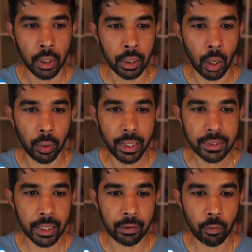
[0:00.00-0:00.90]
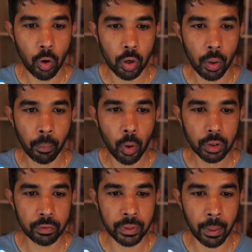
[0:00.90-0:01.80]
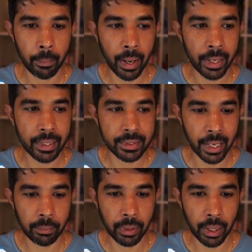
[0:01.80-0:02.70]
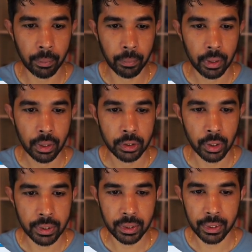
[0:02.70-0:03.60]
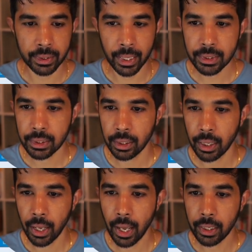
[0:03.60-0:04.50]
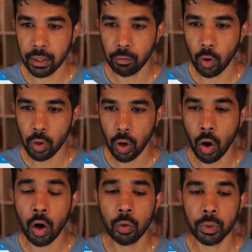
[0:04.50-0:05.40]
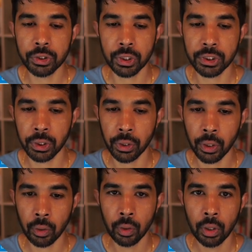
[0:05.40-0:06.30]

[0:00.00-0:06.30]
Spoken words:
Now let's invoke both of them at the same time. So let's click test and invoke on Visual Studio.